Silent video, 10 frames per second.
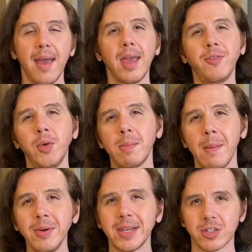If you
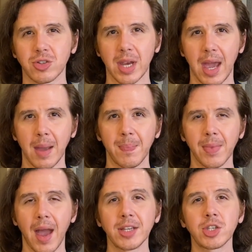remember yesterday,
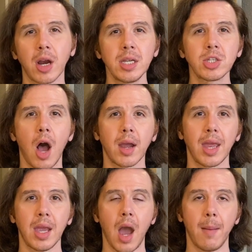I started
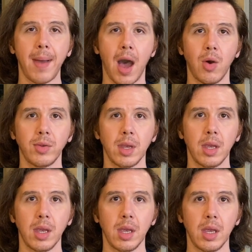talking about
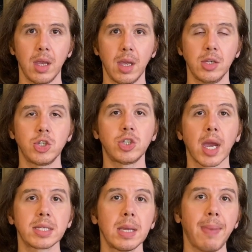
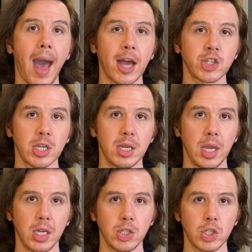injecting passion
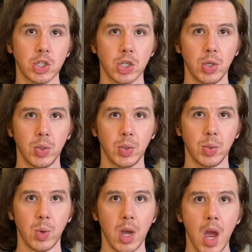
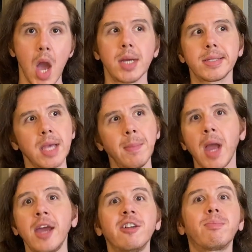into some
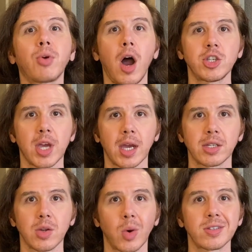kind of
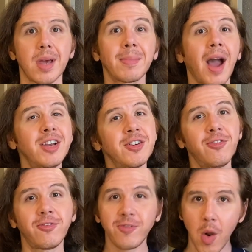project or some kind
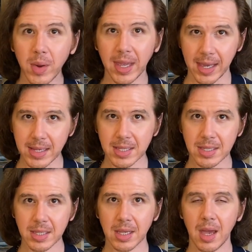of
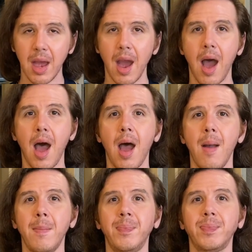focus
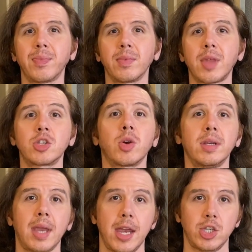um, that you're
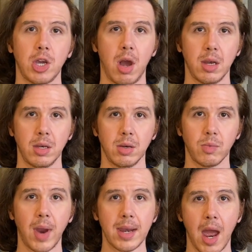engaging on
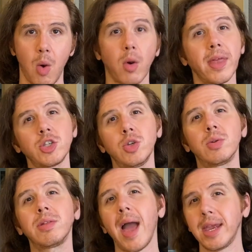right now or that you'd
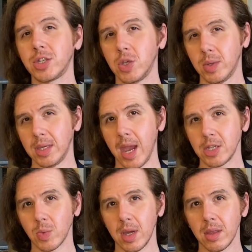like to
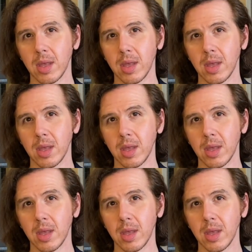engage with.